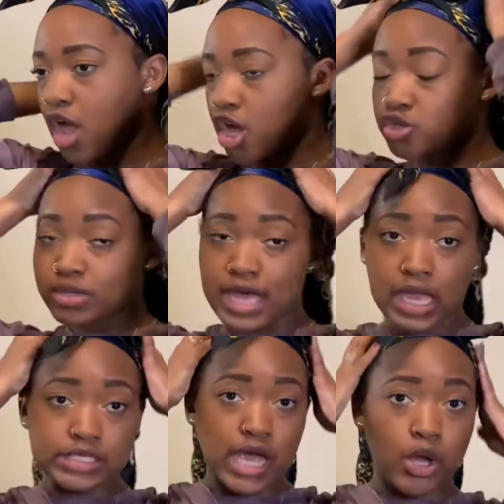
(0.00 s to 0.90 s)
So
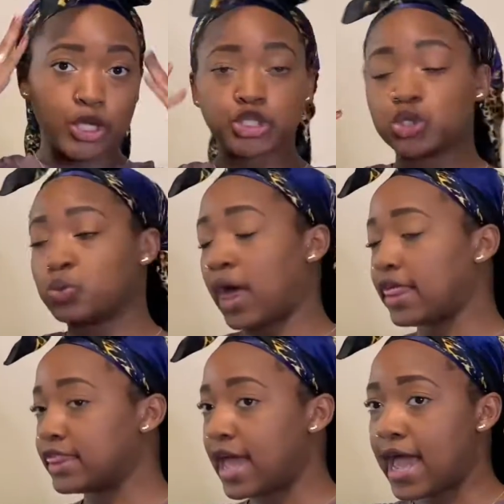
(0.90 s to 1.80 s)
that's how I do
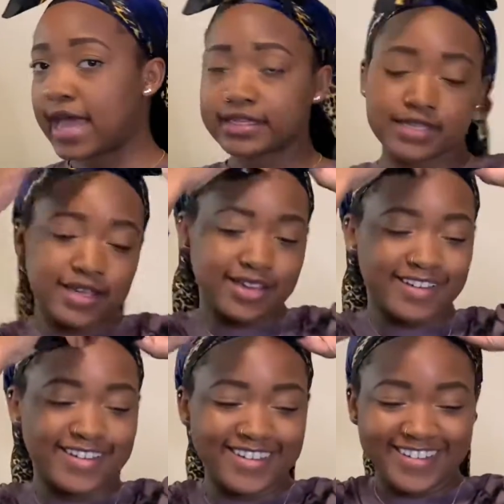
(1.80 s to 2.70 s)
that.
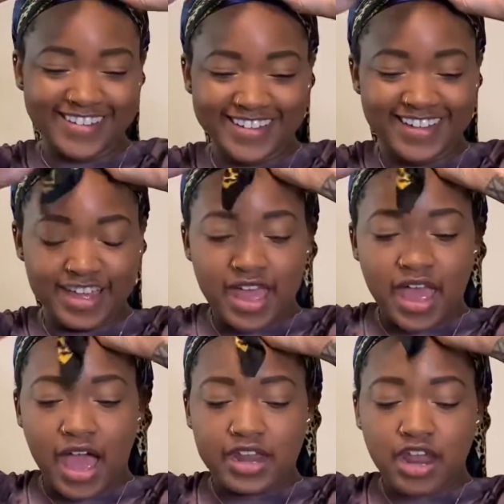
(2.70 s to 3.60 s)

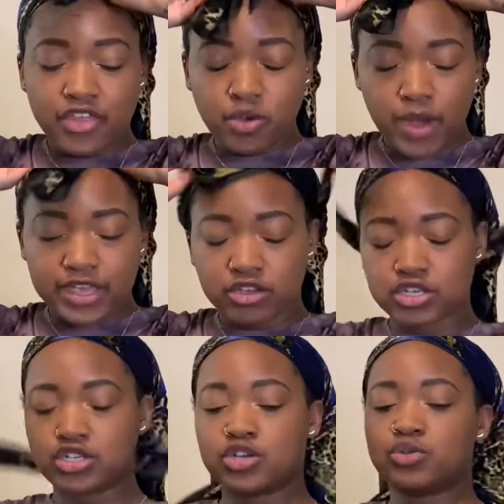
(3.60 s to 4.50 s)
Another way you can
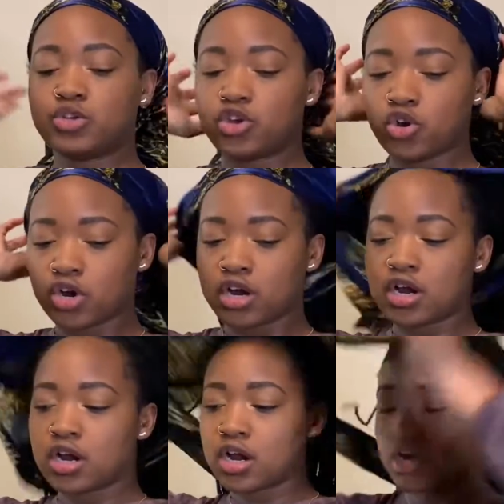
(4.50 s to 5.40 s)
do
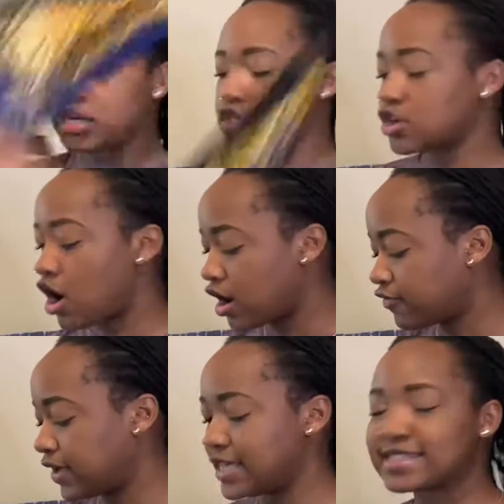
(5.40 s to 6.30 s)
your scarf
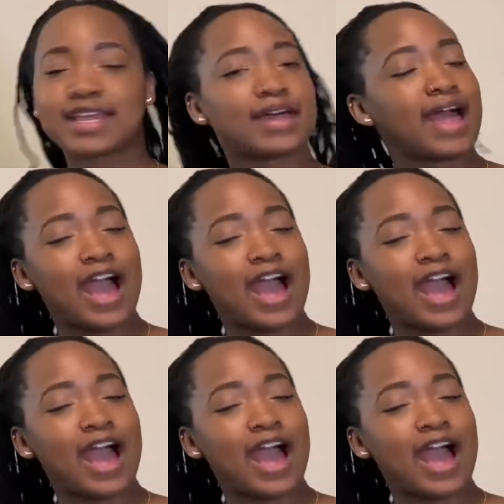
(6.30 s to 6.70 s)
is, I